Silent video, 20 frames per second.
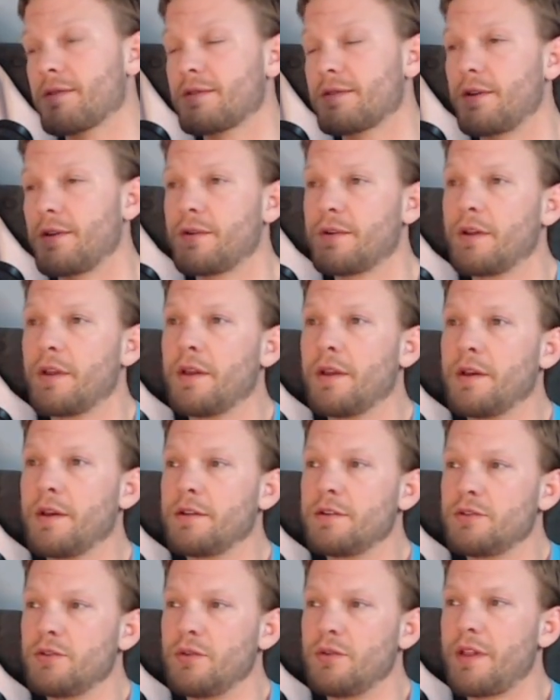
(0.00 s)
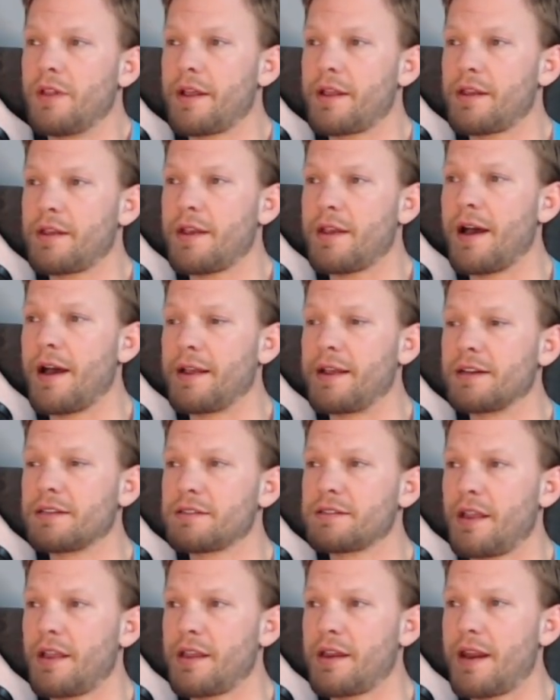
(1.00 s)
So doing like, I
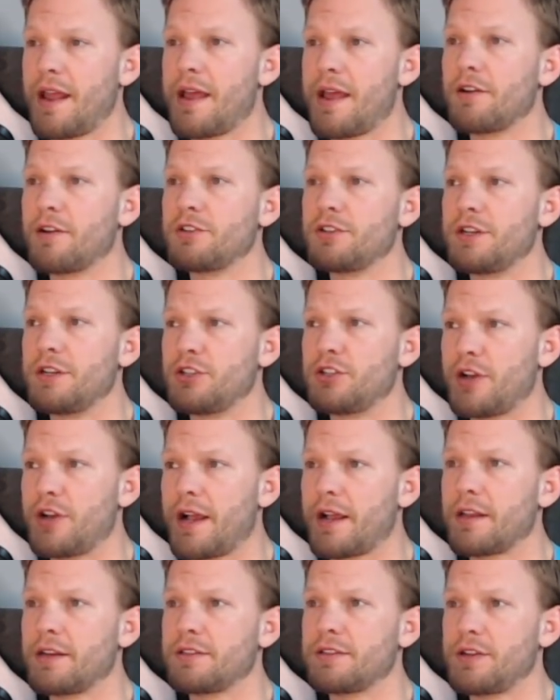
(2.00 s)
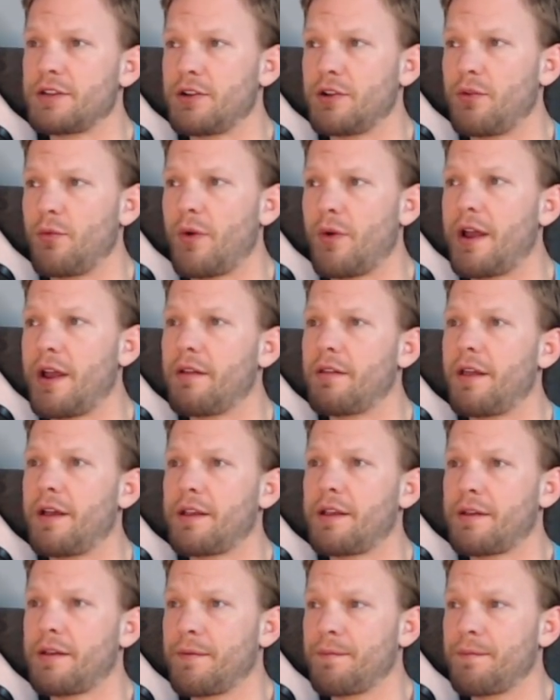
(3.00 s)
guess like an energy check is a good way. Like,